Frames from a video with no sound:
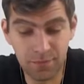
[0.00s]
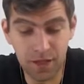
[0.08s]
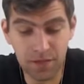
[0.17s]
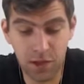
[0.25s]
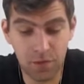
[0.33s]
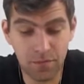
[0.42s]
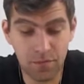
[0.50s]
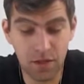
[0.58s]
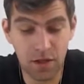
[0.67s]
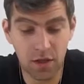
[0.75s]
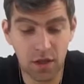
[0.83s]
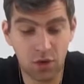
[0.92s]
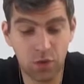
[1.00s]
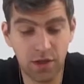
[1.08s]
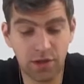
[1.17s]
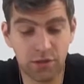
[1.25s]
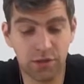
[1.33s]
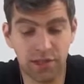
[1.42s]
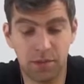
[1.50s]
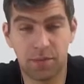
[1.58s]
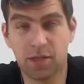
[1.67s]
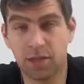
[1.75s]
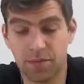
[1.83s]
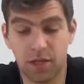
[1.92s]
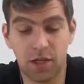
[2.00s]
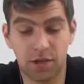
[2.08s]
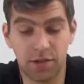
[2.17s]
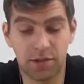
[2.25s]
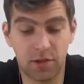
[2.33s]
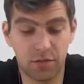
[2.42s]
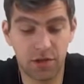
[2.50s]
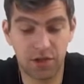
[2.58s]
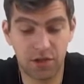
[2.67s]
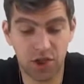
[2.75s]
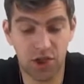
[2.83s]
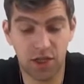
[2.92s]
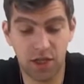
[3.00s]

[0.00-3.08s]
So, who is the recipient of this conversation?